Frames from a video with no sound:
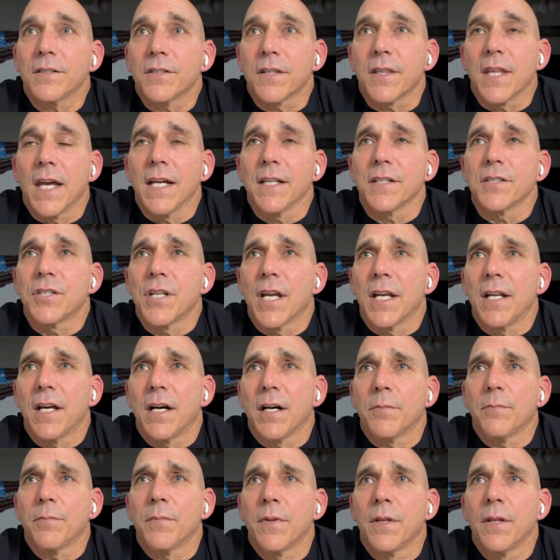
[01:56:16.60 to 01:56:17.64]
Thanks,
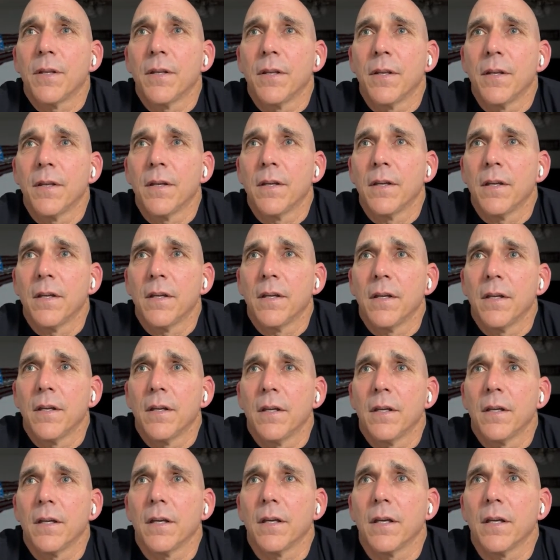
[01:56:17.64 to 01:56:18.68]
J-Dub.
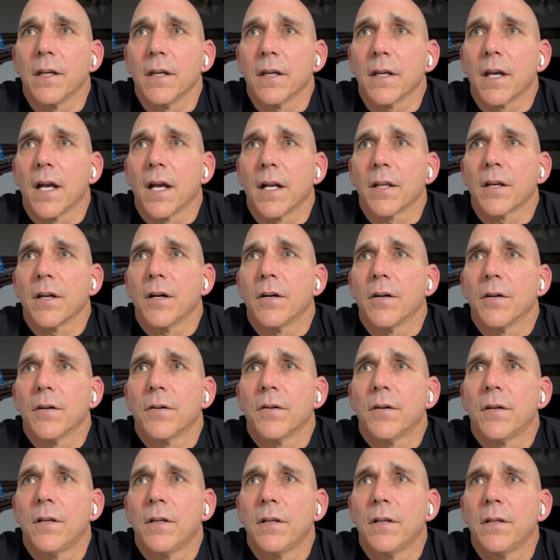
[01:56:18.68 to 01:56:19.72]
Got to go
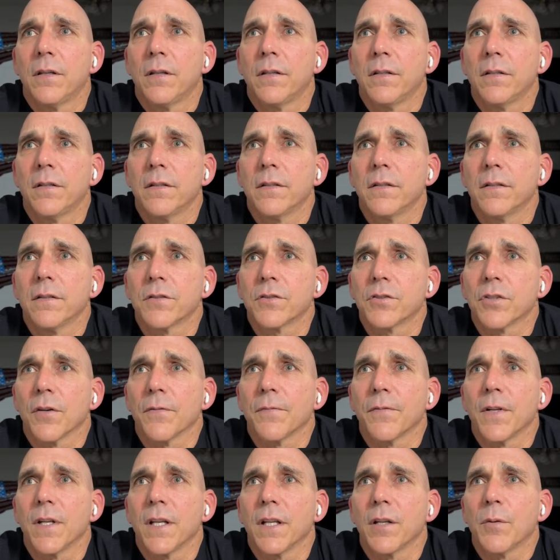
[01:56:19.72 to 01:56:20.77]

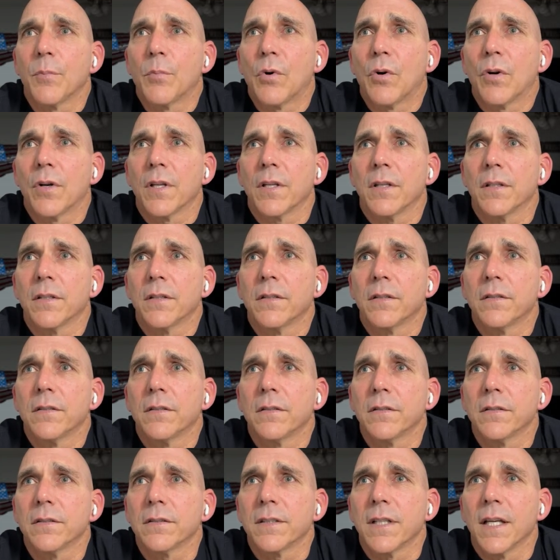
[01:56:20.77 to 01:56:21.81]
surfing in the morning.
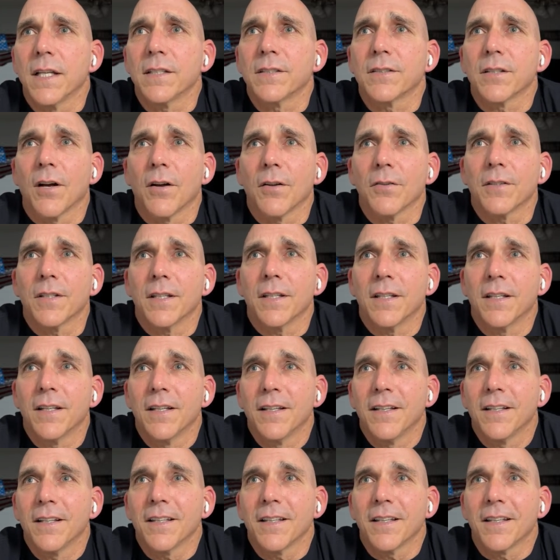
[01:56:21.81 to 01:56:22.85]
Stay salty.
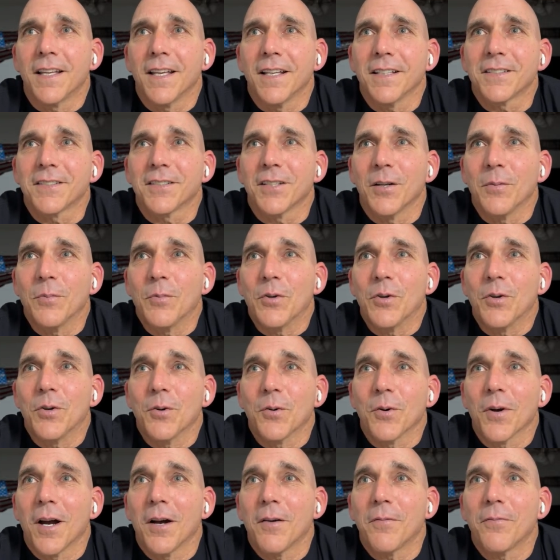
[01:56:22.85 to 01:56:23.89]
Get some
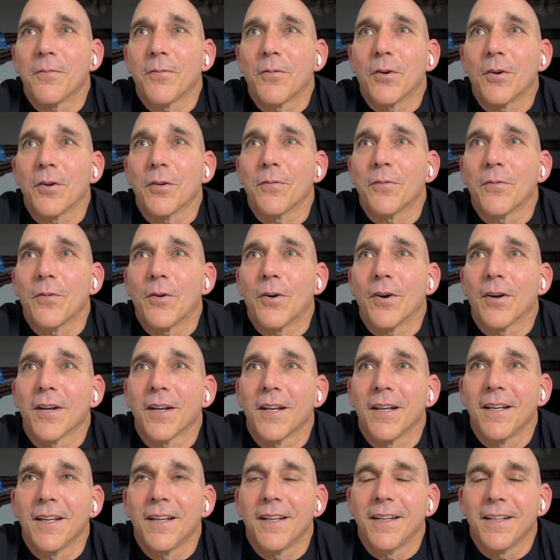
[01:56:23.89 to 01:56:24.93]
URAH 44
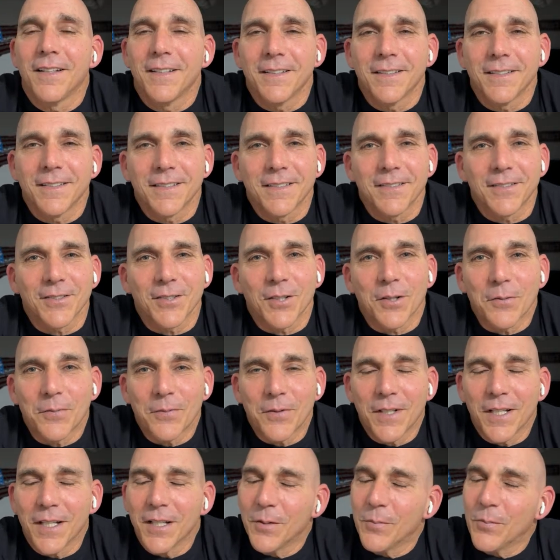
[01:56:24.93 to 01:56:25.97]

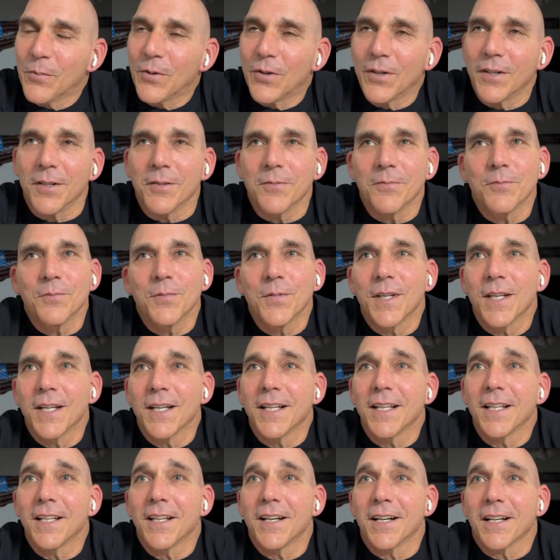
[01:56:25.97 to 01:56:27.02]
surfing in the morning.
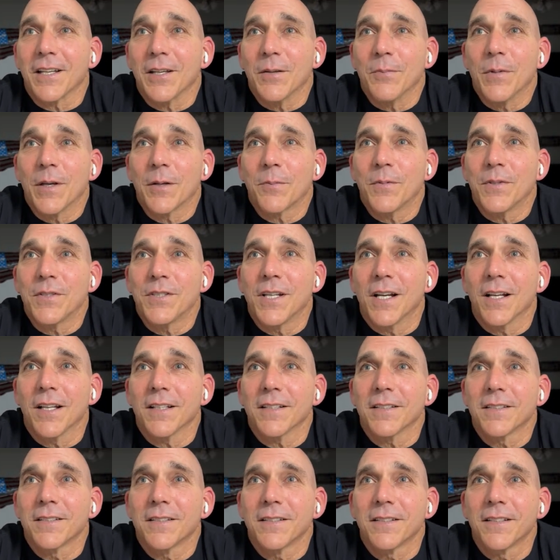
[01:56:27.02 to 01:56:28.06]
Man, Lucky, make me
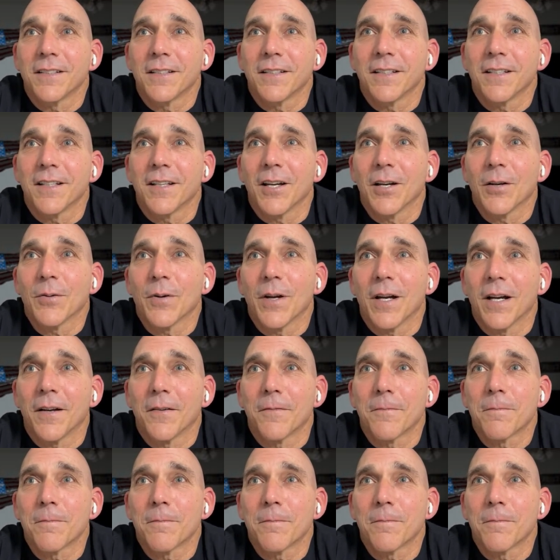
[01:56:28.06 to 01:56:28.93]
jealous. URAH.